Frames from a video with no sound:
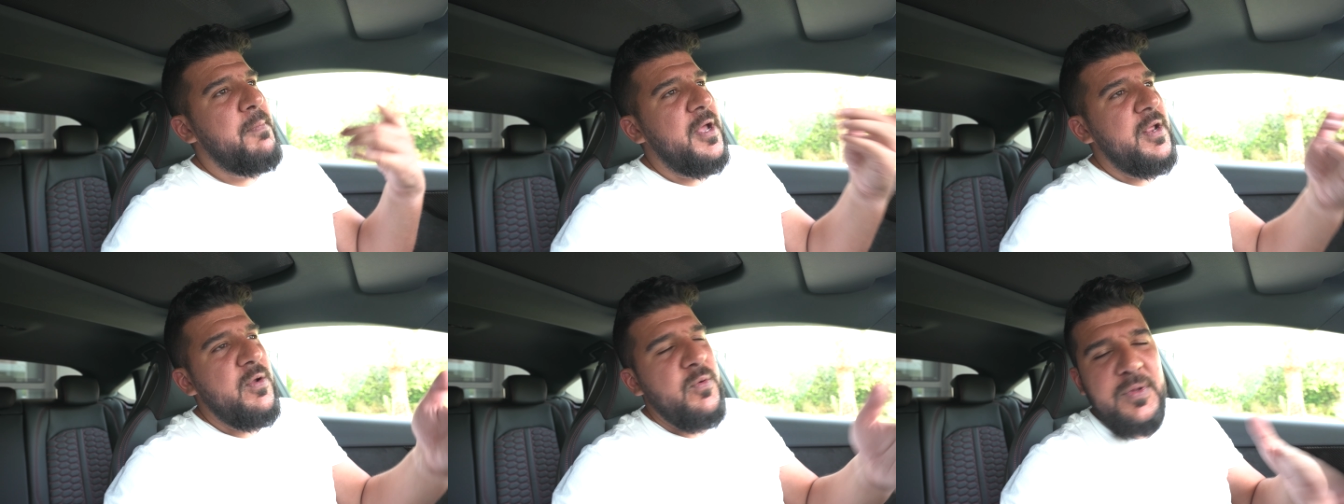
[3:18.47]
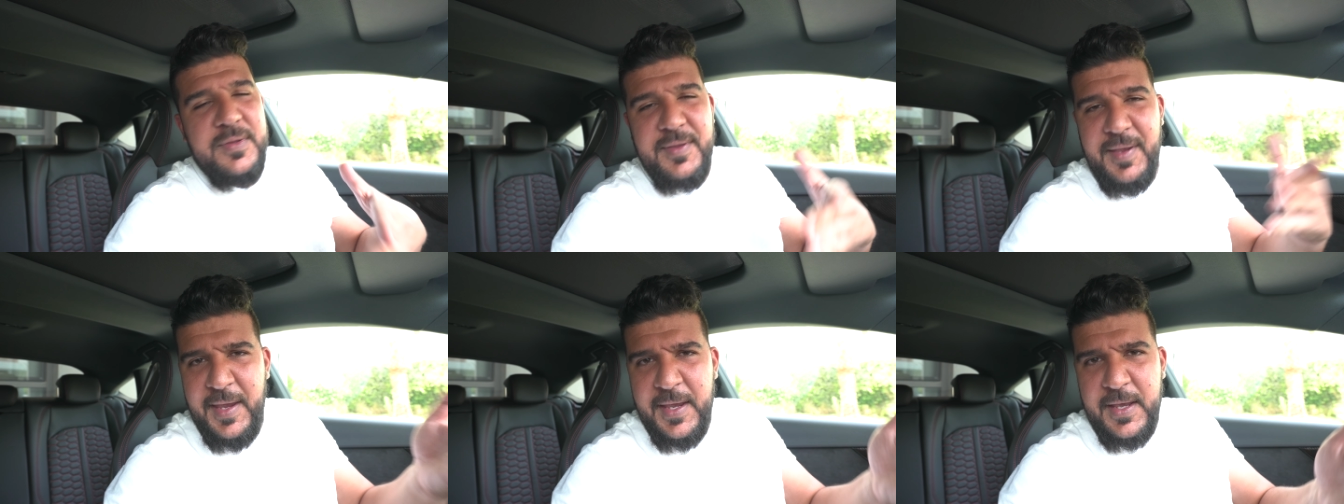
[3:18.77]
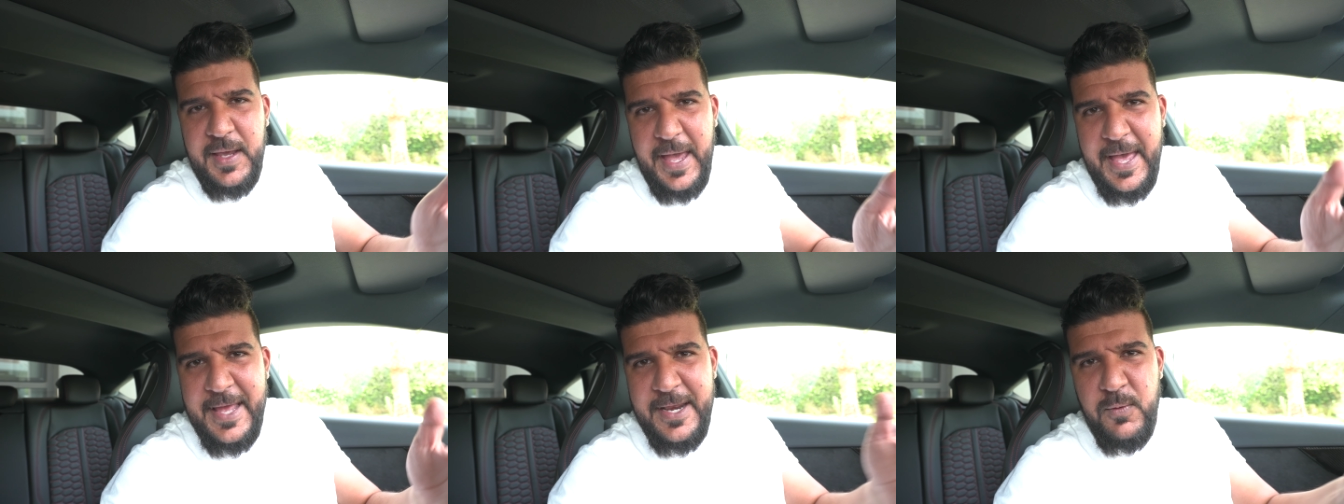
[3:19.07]
but it will
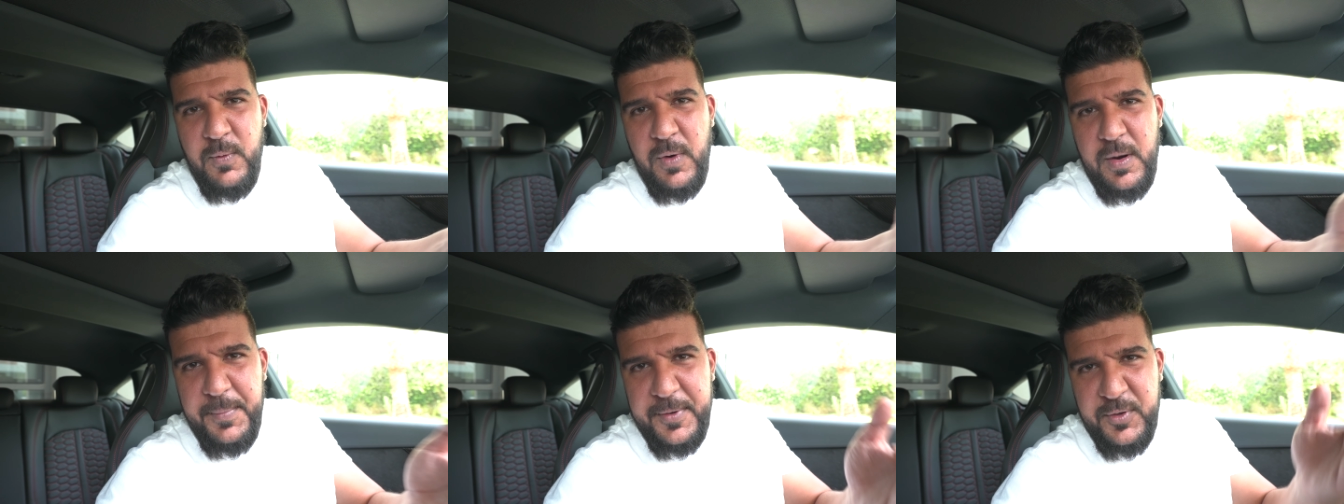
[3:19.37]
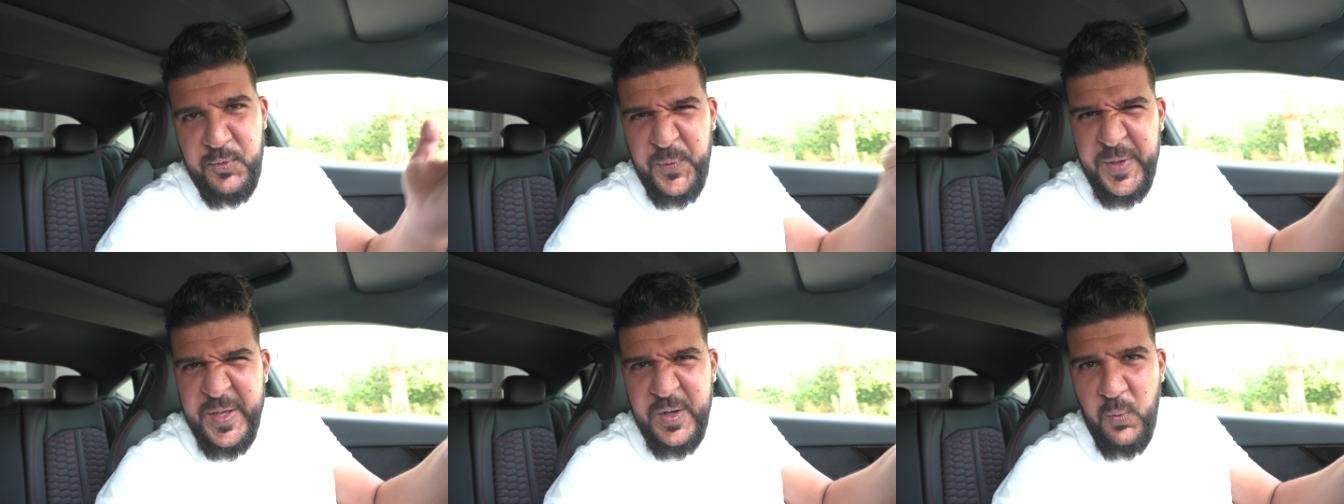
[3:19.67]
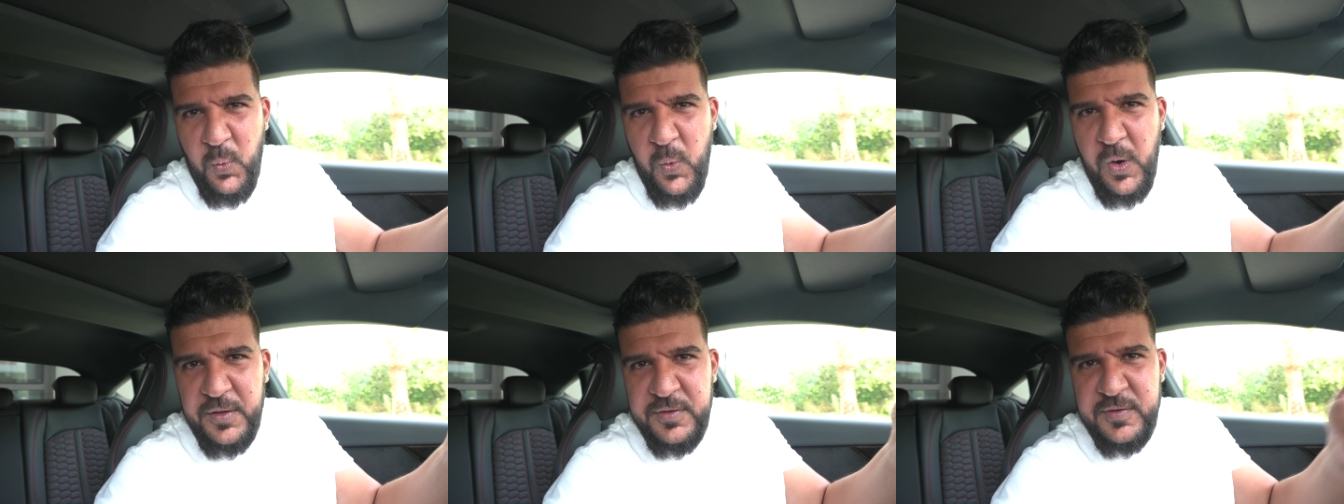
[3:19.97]
take anywhere
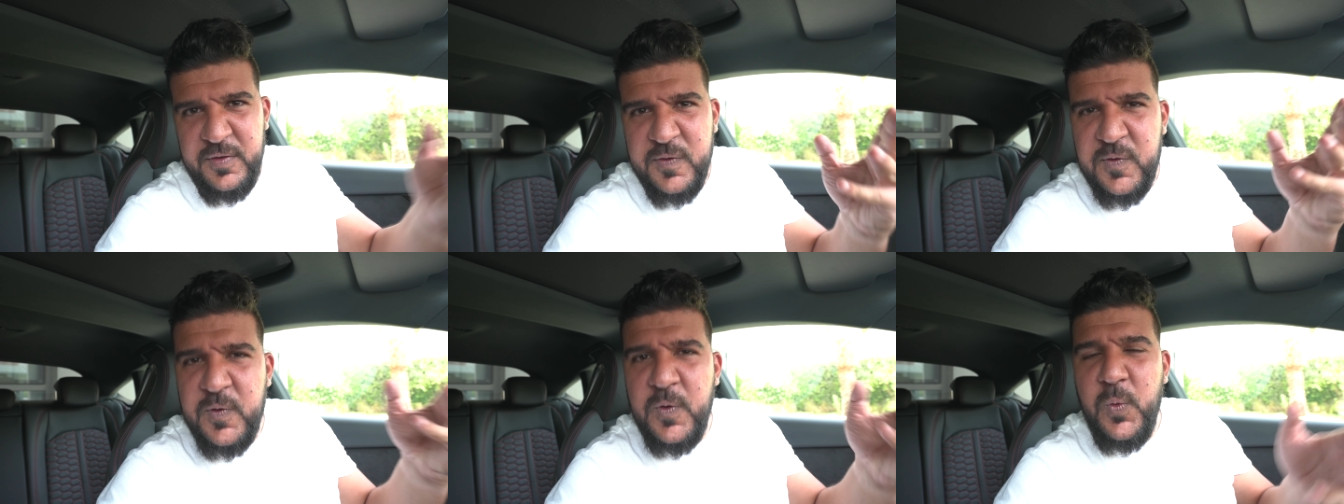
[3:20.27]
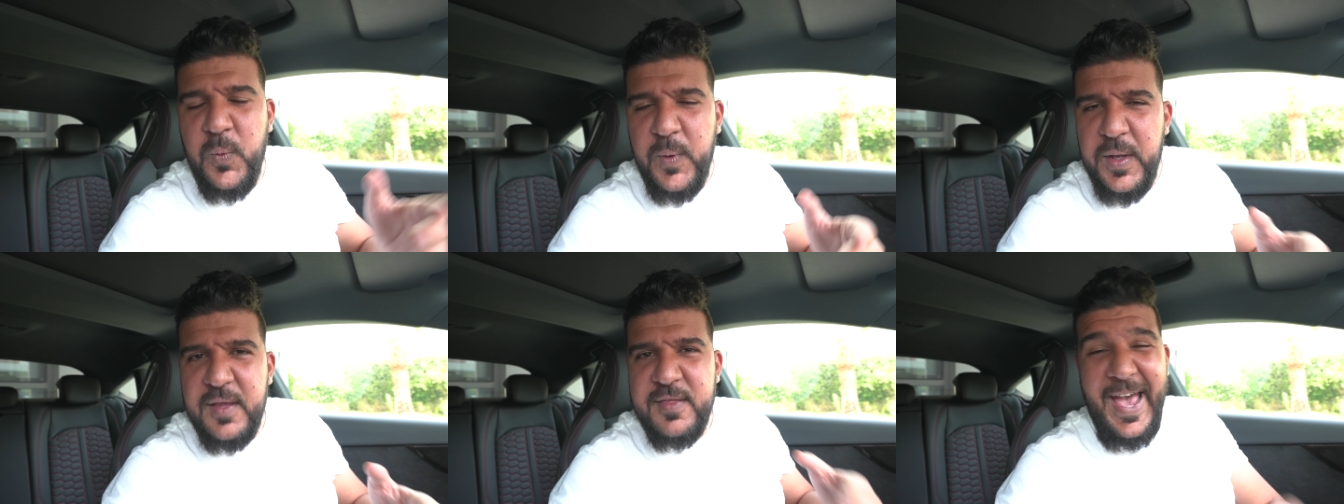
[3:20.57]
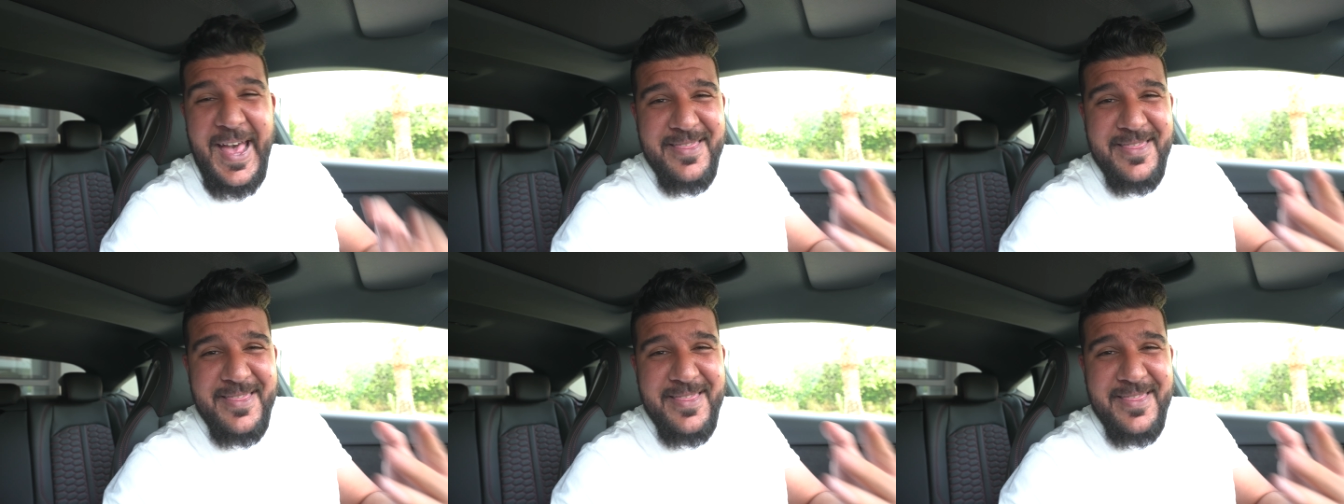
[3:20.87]
between 1 to 2 weeks,